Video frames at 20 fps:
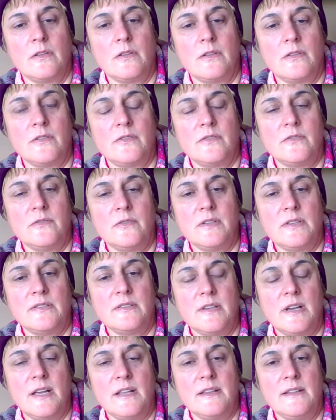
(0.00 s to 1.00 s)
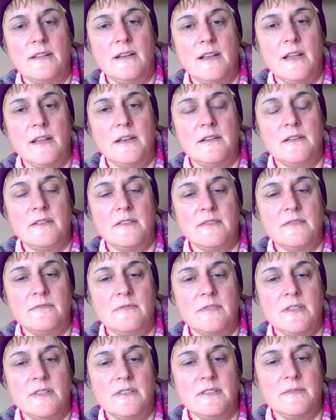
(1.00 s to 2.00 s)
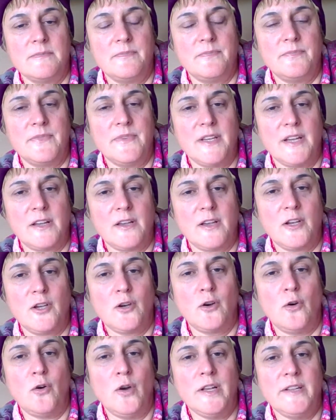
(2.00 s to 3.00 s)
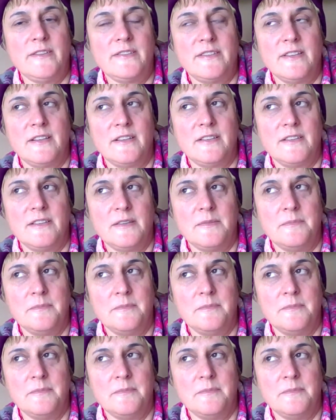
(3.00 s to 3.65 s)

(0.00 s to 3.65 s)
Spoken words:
So he signed the letters with der Gekreuzigte.